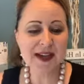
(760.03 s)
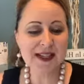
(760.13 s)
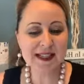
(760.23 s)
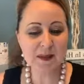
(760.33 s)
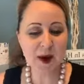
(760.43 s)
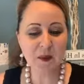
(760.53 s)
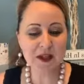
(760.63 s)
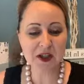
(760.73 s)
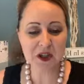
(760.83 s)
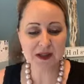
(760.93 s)
ideas about
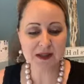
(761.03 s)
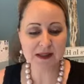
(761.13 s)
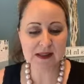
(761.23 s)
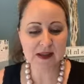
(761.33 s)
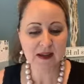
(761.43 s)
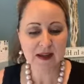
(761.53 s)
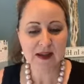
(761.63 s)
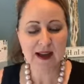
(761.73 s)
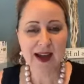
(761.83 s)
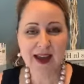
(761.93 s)
Pinterest
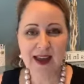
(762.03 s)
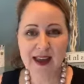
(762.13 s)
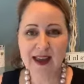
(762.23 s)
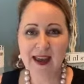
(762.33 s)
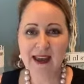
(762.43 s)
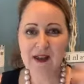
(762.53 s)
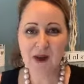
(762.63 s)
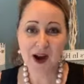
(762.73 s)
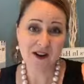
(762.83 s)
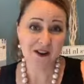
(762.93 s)

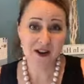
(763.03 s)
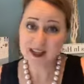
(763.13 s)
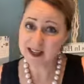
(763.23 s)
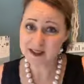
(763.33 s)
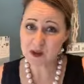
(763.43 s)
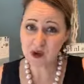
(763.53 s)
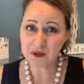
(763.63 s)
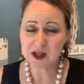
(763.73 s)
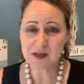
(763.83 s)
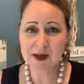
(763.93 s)
and are looking at
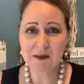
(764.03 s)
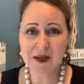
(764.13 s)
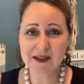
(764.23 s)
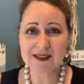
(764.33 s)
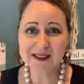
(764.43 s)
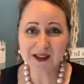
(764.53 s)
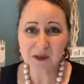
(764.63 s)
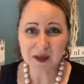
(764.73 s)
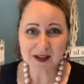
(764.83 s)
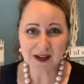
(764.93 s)
social media maybe a
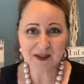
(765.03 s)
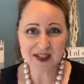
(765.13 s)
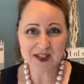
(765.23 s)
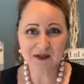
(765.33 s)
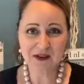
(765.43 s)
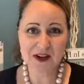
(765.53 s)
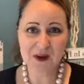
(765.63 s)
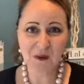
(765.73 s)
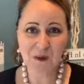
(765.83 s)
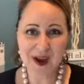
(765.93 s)
little bit of a
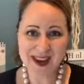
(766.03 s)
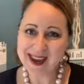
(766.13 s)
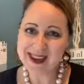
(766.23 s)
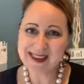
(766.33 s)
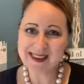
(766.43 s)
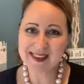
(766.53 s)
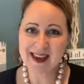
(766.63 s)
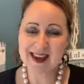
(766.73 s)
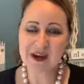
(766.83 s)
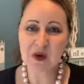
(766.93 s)
different way
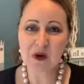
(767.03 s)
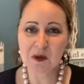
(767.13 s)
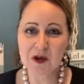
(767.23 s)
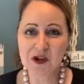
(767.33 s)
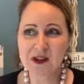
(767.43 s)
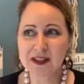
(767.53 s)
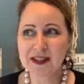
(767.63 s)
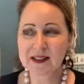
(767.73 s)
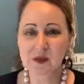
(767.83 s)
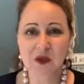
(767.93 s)
than normal.
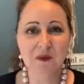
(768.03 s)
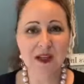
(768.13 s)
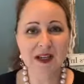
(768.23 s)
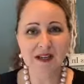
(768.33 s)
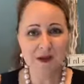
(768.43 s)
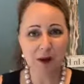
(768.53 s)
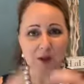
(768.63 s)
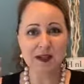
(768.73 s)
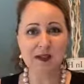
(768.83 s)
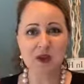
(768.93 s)
Like, social media is
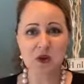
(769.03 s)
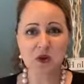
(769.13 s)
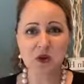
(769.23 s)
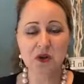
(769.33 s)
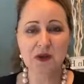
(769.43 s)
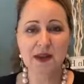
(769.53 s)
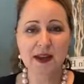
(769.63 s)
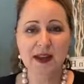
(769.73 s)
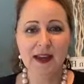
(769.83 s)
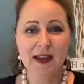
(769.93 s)
about being social
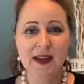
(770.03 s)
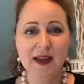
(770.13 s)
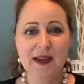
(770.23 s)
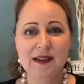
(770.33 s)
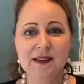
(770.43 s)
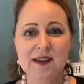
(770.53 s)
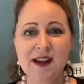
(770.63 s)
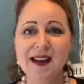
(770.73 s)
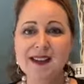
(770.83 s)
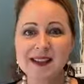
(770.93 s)
and
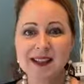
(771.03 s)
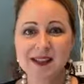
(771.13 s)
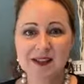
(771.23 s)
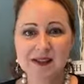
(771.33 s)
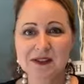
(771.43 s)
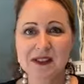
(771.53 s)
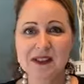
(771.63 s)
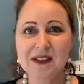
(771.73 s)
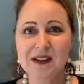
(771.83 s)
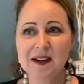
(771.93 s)
not
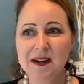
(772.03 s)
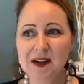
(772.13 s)
necessarily